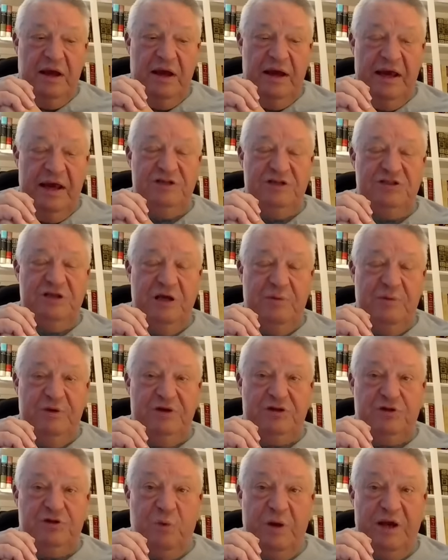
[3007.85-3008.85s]

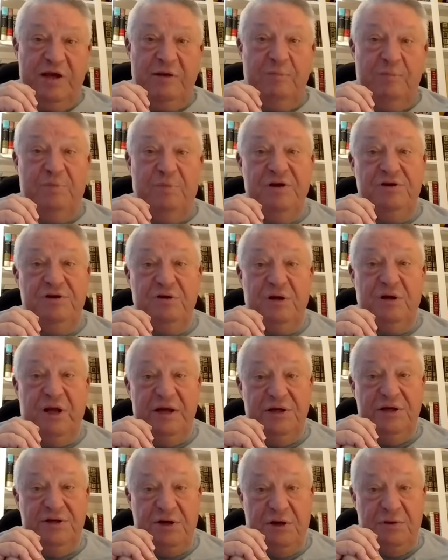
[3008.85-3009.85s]
exhibits
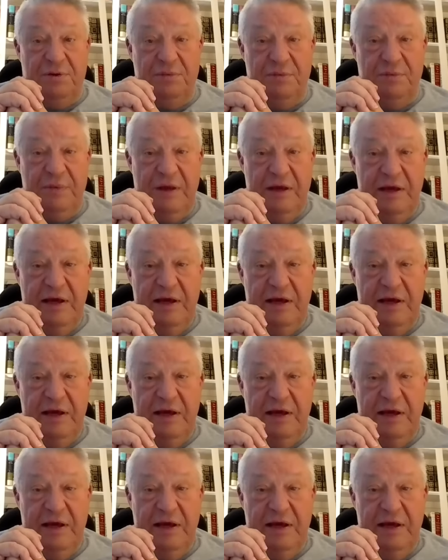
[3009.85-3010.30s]
recapitulation.